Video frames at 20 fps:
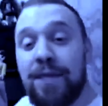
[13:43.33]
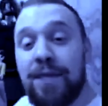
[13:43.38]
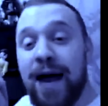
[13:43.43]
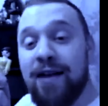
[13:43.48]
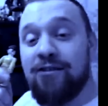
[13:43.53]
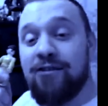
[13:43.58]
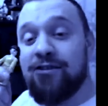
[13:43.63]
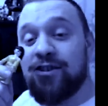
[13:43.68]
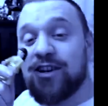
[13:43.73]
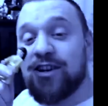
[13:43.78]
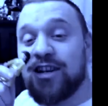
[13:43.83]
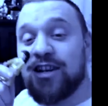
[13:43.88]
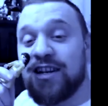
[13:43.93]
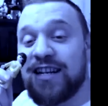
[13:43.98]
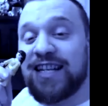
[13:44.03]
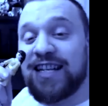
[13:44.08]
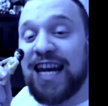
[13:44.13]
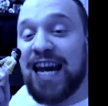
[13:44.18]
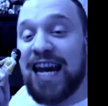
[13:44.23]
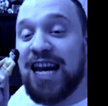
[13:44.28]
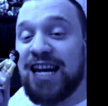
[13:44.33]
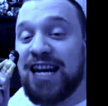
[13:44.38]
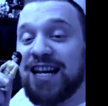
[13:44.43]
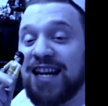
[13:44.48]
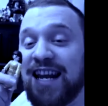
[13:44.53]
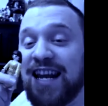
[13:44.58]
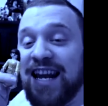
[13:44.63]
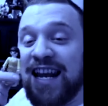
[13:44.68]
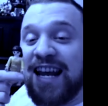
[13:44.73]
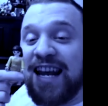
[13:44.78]
Barrett. No, Dana, Dana
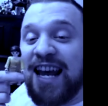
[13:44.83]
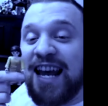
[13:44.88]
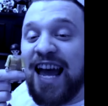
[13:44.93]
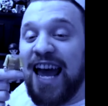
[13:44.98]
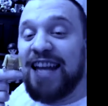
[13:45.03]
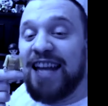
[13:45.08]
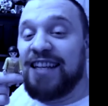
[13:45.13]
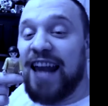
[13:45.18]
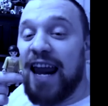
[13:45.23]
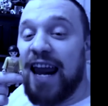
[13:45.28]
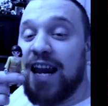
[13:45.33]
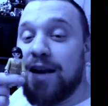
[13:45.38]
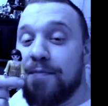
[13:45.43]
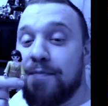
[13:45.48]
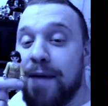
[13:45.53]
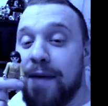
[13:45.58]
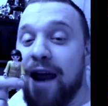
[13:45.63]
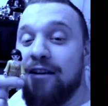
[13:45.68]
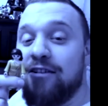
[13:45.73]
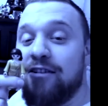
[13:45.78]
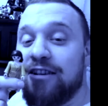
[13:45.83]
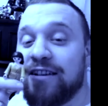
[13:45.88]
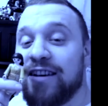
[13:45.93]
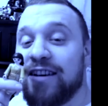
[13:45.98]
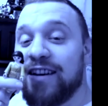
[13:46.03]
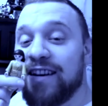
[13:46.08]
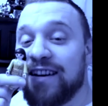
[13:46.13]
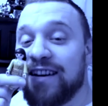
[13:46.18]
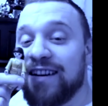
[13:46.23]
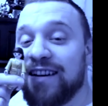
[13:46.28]
not Hey, Dana
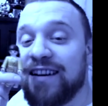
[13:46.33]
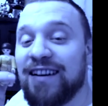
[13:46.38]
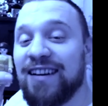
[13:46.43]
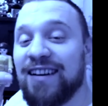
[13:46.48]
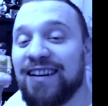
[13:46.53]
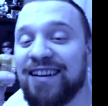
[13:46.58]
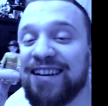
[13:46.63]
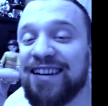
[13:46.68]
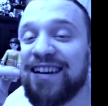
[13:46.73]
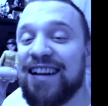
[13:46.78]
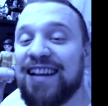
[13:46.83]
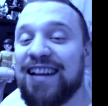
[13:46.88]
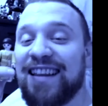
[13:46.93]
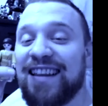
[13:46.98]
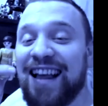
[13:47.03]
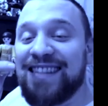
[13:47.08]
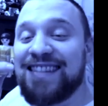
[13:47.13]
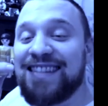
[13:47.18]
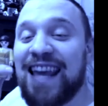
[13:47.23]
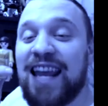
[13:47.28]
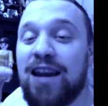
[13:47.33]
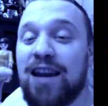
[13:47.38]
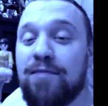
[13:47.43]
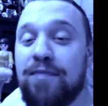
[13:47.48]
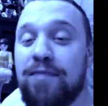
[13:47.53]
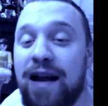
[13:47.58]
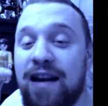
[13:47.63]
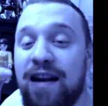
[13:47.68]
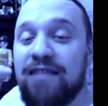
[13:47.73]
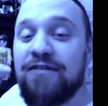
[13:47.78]
Barrett. That's Dana,
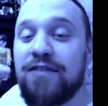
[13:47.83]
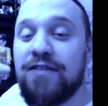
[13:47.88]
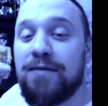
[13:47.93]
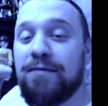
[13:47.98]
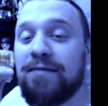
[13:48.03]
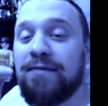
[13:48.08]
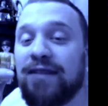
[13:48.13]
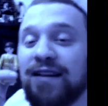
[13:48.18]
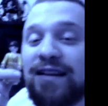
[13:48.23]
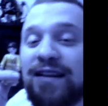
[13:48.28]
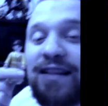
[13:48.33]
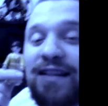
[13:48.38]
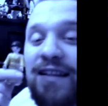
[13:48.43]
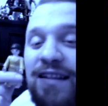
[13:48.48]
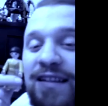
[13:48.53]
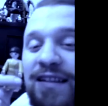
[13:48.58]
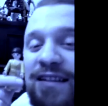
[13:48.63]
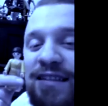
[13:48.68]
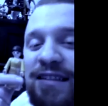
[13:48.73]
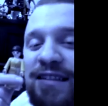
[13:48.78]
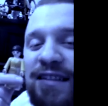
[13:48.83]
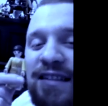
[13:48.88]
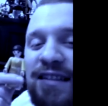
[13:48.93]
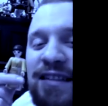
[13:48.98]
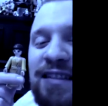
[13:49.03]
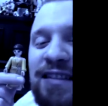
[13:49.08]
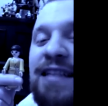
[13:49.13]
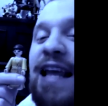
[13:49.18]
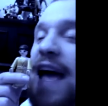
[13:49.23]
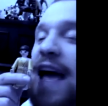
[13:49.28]
Barrett Dana from, from Ghostbusters, I
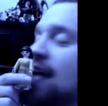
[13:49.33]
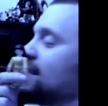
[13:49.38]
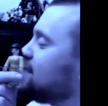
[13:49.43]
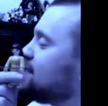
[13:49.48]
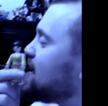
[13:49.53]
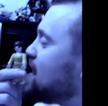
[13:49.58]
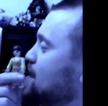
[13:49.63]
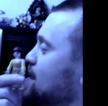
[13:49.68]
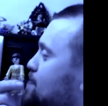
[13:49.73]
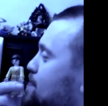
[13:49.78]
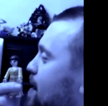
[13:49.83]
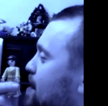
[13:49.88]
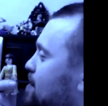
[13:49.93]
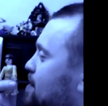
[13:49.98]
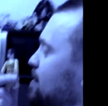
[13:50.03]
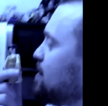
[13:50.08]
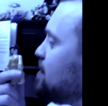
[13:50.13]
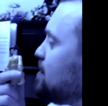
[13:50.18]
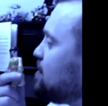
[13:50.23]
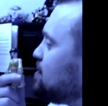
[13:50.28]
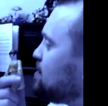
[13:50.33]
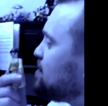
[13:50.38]
don't know. Yeah, Dana Barrett.